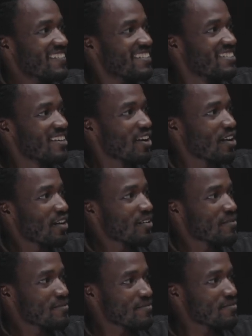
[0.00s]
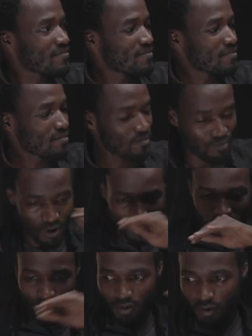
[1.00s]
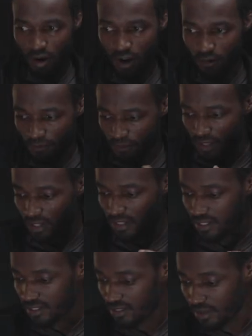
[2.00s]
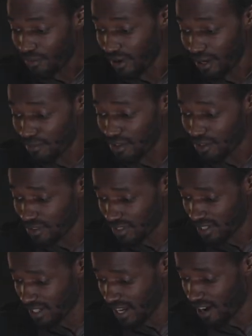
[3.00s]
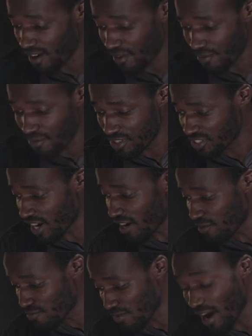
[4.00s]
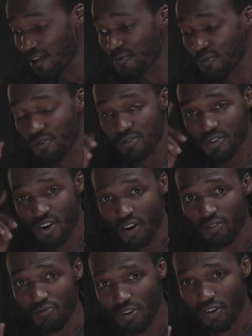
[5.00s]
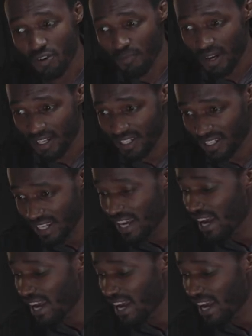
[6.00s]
So once you have this, so what I'm using now, which I would not recommend